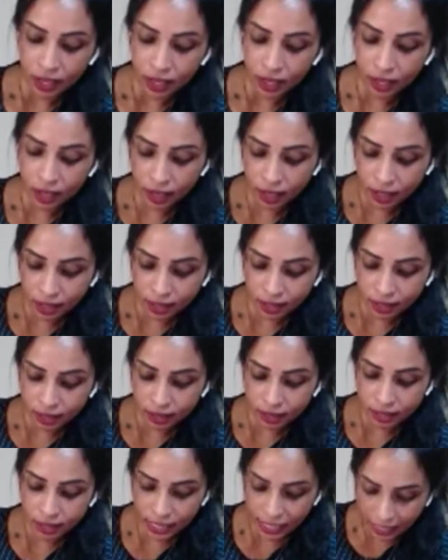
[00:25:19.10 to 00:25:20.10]

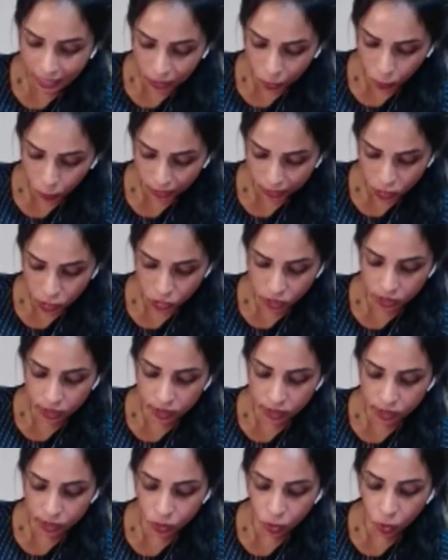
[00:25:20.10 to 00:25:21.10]
The second question
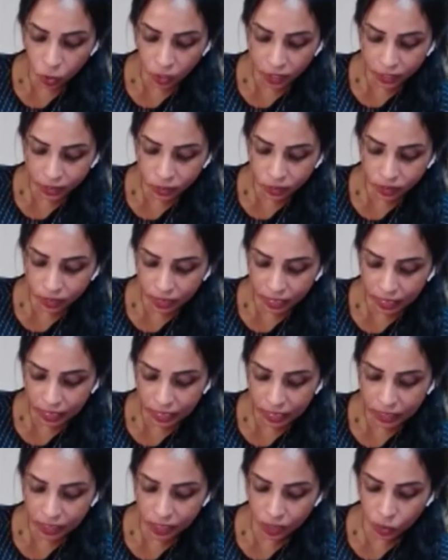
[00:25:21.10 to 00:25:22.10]
is, what do you think
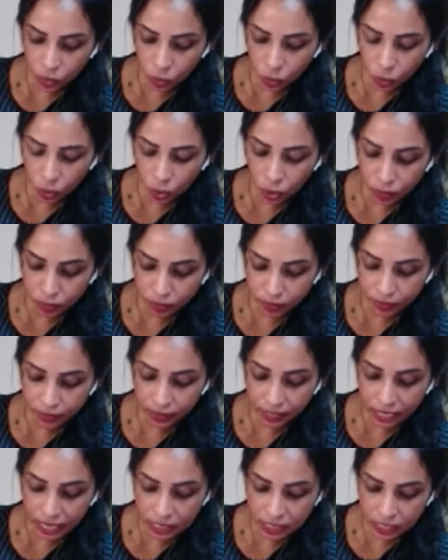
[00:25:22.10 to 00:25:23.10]
is the role of
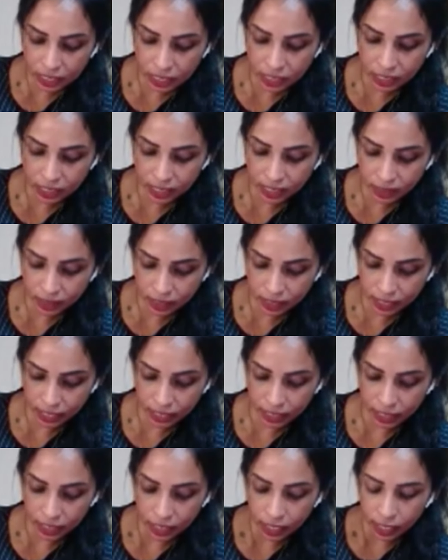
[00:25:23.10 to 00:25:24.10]

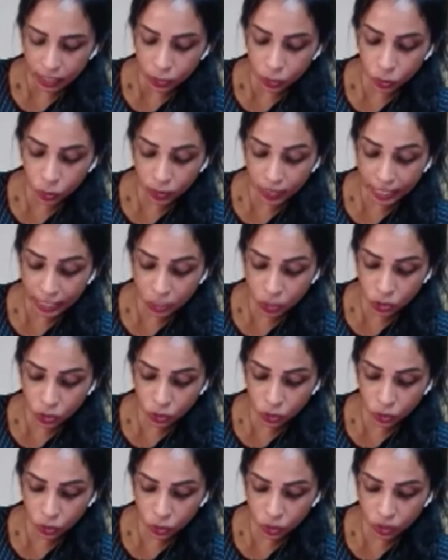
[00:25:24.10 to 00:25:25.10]
consistency to get
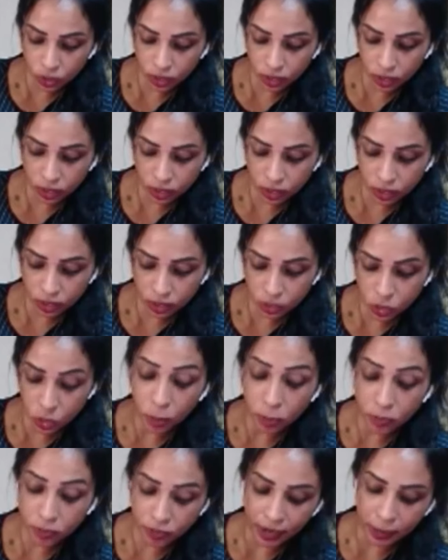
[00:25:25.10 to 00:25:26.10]
to
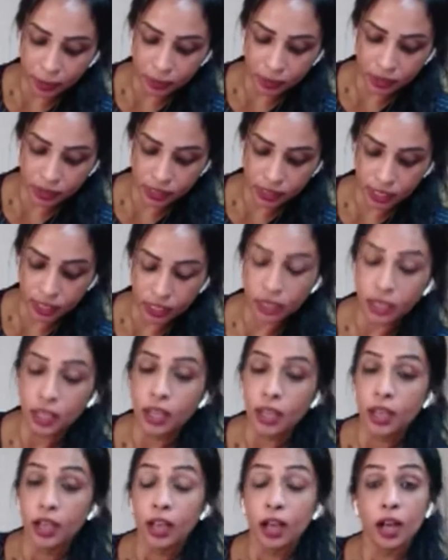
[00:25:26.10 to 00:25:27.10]
top 5%?
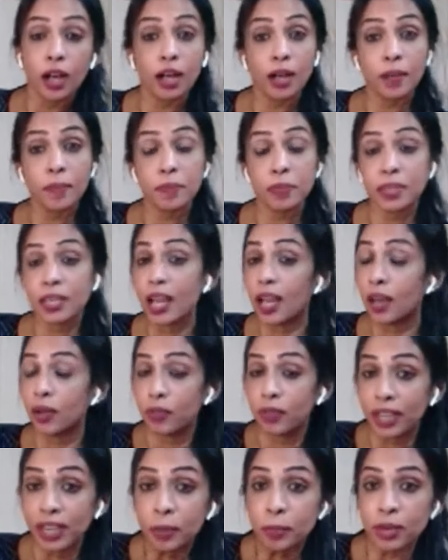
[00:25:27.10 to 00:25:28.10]
Yeah,
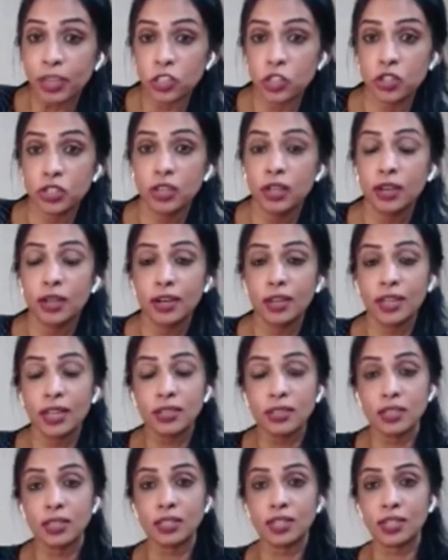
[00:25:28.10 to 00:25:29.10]
very much.
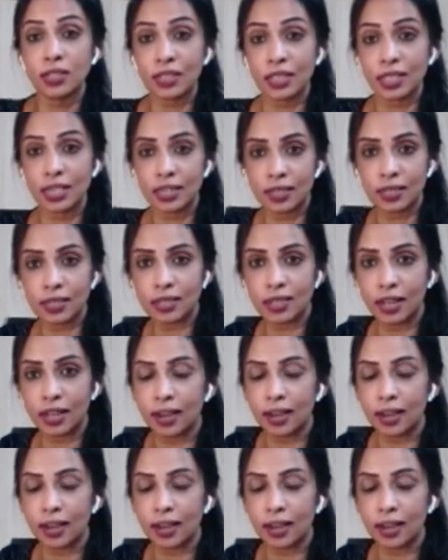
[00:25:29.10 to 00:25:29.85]
Consistency is